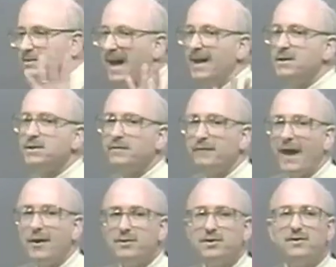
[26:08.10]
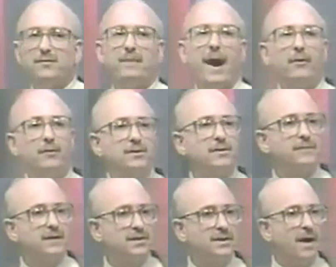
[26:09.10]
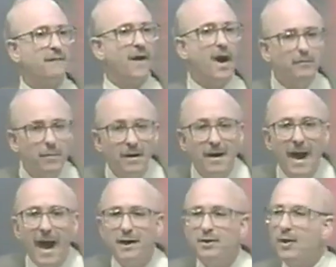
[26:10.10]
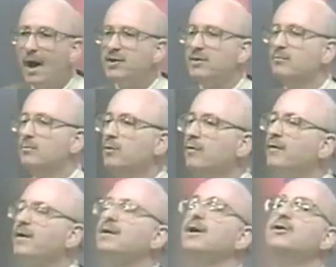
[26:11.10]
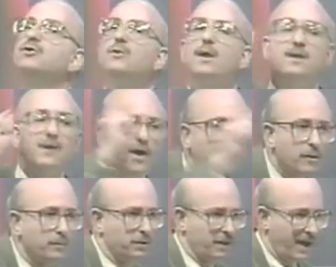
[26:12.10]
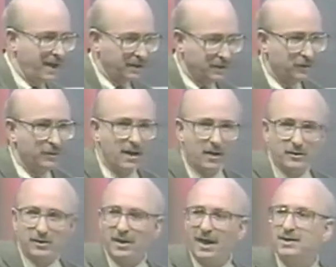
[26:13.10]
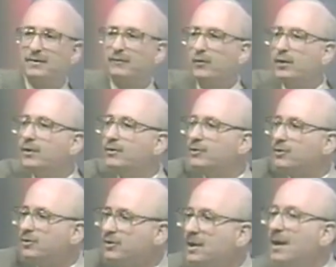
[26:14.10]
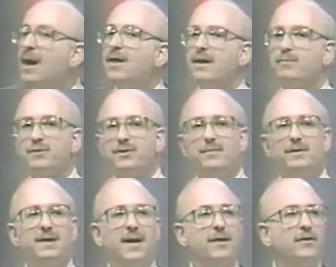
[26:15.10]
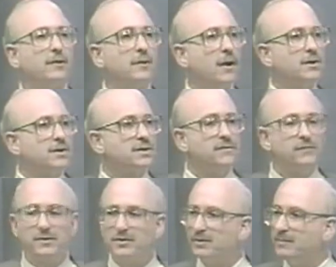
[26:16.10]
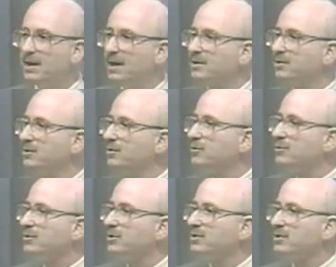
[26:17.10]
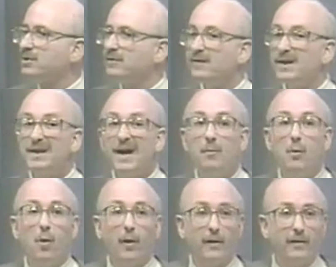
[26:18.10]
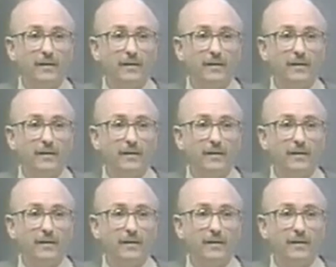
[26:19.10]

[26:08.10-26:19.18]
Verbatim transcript: tens of thousands of barrels of this stuff up and tried to move it to another place, to another site, to Vernon, New Jersey, they precipitated the largest civil disobedience in New Jersey since the Vietnam War